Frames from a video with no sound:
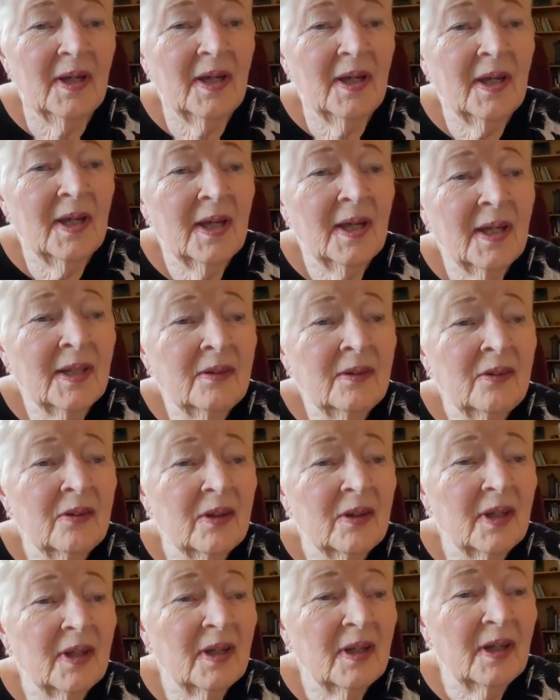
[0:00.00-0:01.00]
And
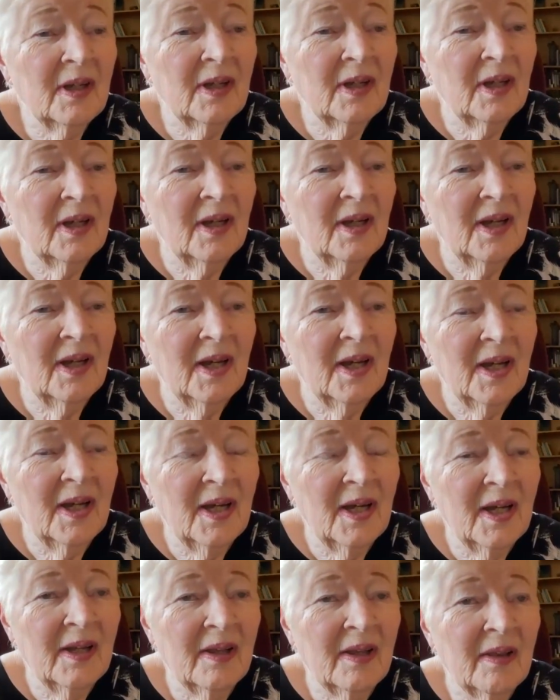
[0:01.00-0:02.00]

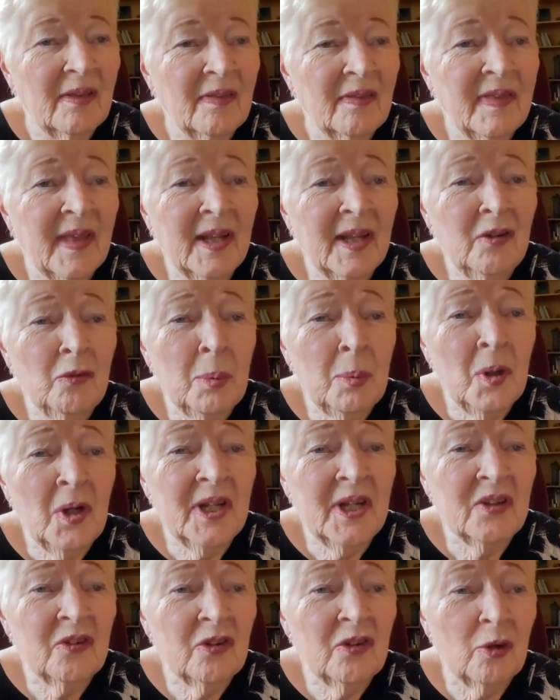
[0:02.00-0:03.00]
that's why
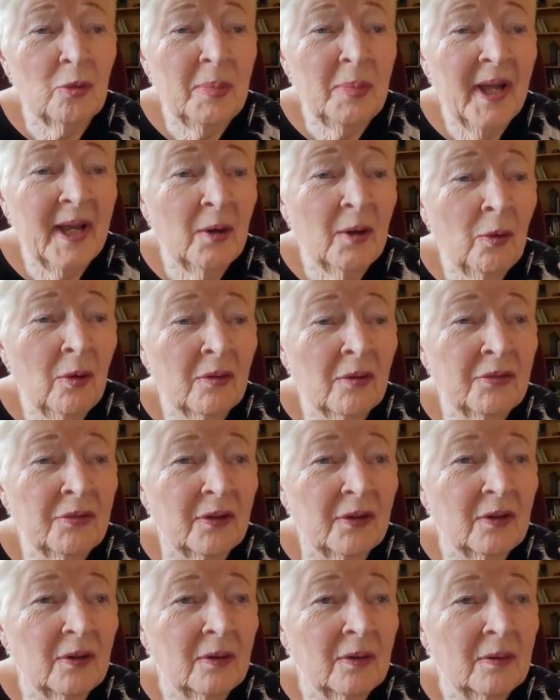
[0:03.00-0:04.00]
it's so
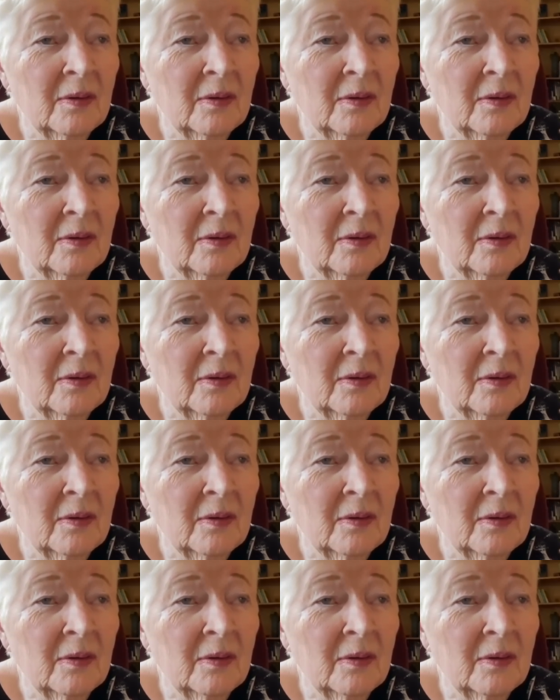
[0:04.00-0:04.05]
powerful.